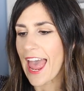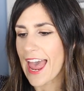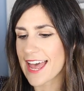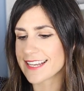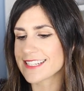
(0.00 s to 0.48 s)

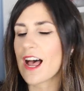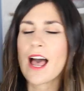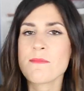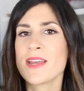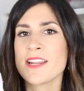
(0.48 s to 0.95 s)
And
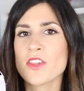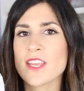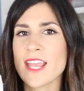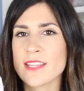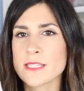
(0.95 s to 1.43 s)
I
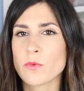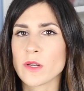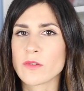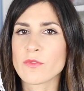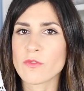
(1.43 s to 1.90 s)
managed to get this
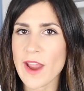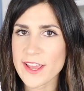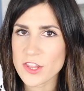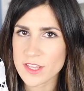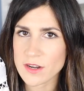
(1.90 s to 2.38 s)
for a
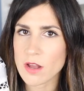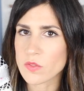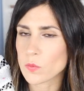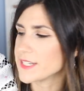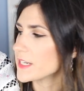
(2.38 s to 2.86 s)
fraction
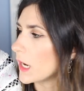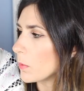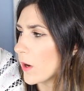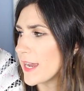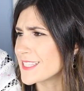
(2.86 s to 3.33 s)
of the
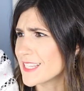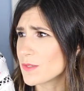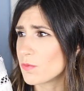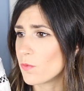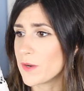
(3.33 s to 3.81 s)
retail price.
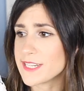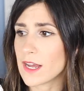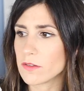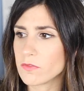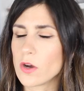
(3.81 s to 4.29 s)
This
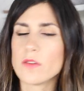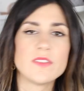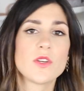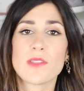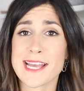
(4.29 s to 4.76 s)
retailed for
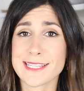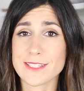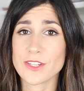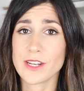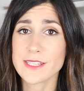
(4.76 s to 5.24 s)
over
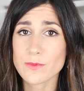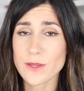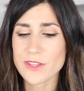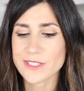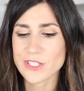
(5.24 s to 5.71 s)
$2,000,
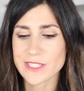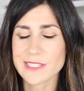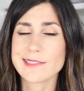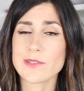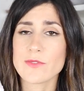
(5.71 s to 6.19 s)
which is
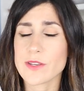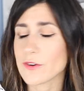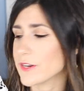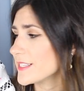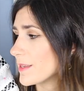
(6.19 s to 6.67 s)
just
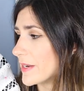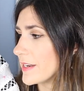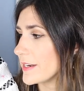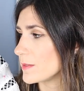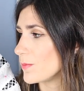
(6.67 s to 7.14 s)
ludicrous. I
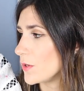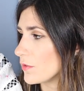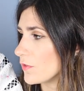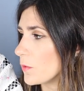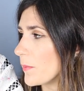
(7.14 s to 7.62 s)
mean, it is
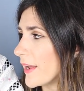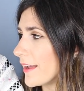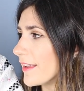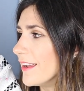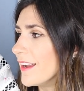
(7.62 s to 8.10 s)
beautiful,
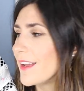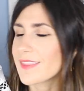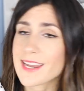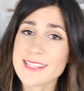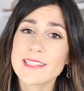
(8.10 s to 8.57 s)
but
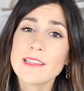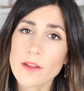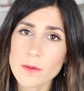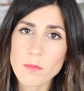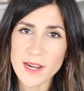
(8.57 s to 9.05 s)
that is a
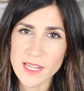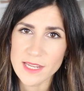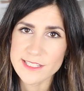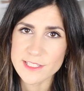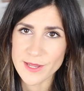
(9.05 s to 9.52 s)
lot of
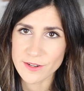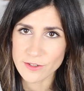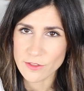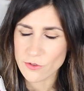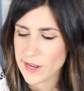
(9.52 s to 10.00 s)
money to spend
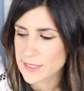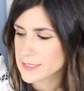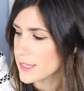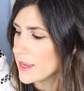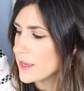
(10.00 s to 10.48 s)
on a
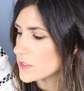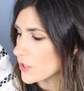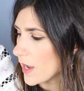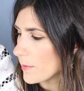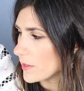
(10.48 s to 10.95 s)
dress.
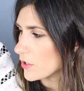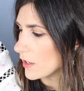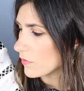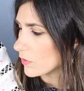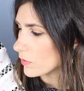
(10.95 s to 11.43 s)
So I managed
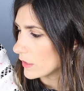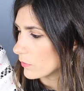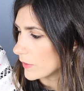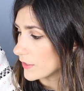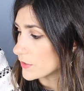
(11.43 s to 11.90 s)
to get it for a
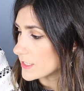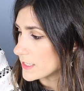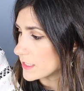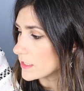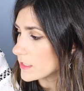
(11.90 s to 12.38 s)
really, really good
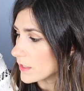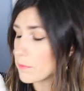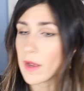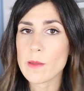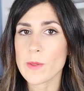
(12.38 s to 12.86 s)
deal,
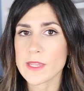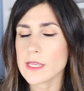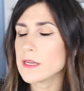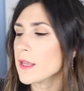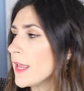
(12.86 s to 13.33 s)
in my
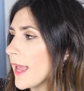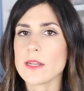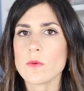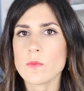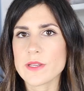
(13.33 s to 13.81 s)
opinion.
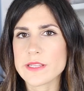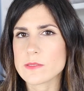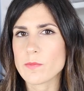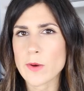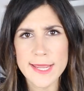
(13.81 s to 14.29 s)
And it
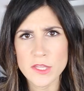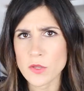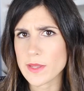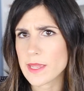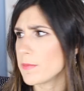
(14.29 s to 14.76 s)
was brand
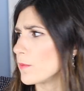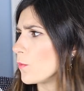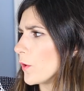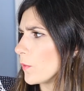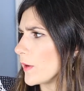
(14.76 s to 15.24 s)
new. It had
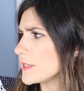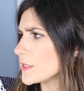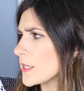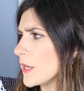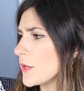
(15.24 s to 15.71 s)
been worn
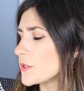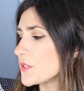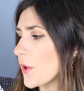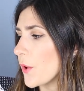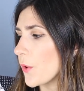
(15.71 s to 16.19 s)
once.
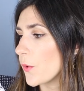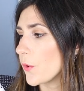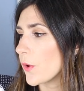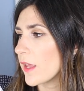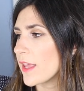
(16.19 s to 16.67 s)

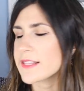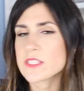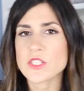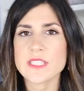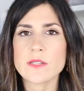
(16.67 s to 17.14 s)
So
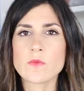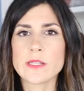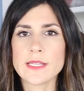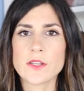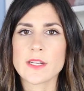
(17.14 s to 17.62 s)
it's just a
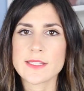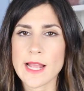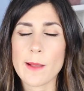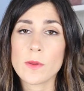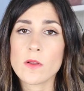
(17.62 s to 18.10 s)
really good
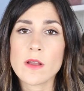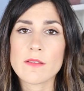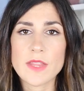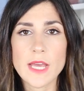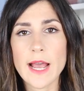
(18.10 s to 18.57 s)
example
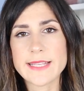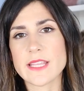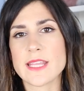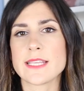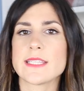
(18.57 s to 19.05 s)
of the
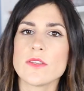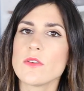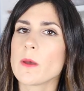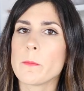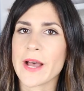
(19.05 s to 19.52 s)
kinds of things that
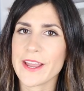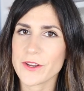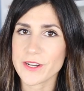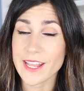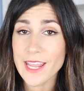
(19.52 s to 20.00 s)
you can
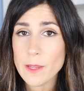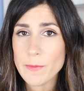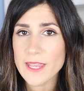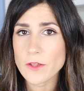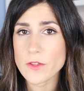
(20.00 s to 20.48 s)
buy on
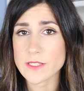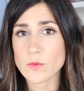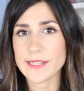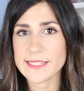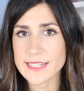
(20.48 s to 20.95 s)
eBay. You
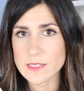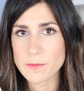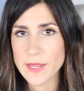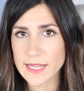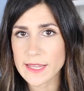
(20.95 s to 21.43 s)
just really need
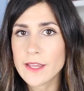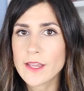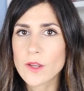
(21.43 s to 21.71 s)
to be